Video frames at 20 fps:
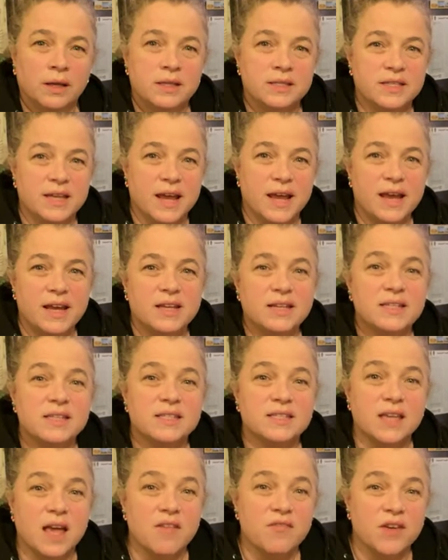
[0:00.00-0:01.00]
Day
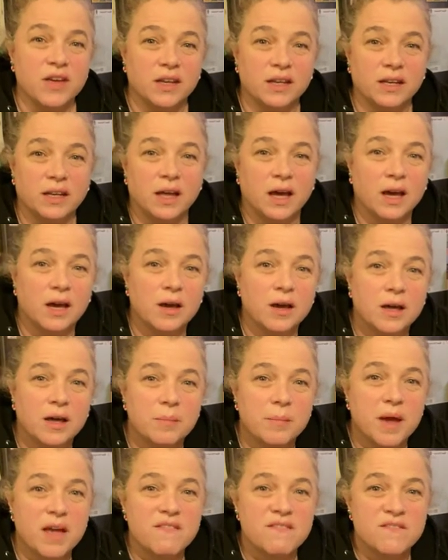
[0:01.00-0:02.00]
7.
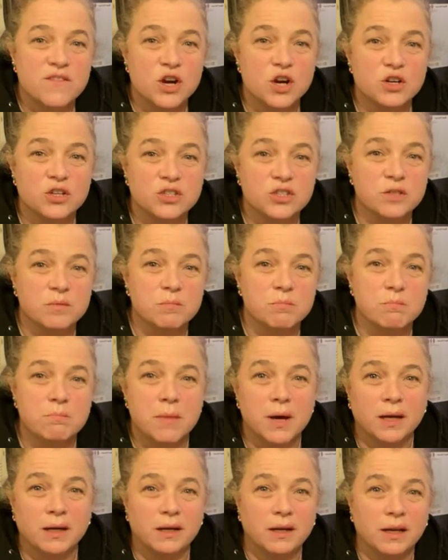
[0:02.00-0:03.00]
My first
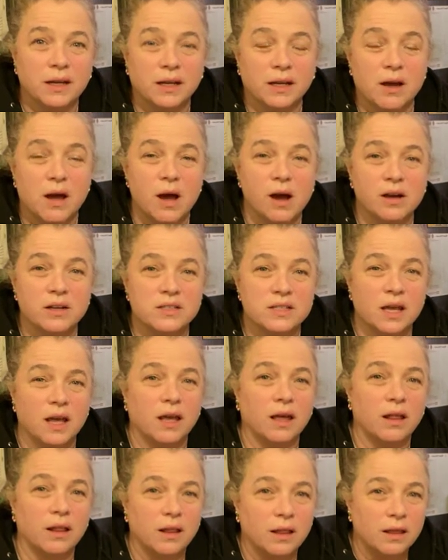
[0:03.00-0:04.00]
Monday
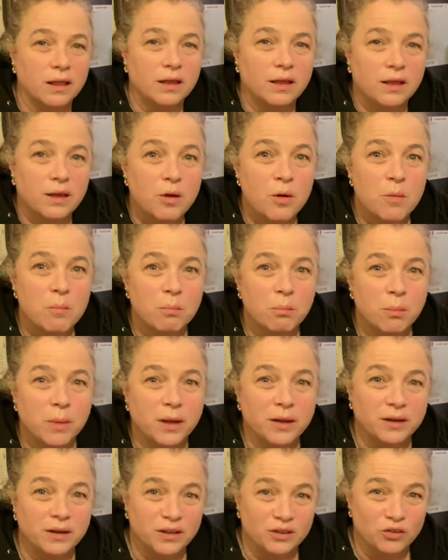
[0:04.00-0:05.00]
cocktail.
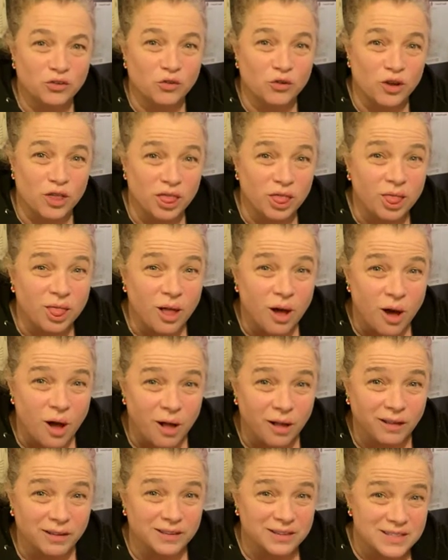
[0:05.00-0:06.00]
Mondays are a long
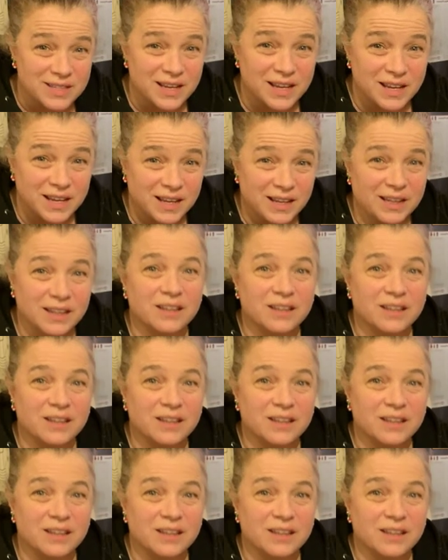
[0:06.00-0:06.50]
day.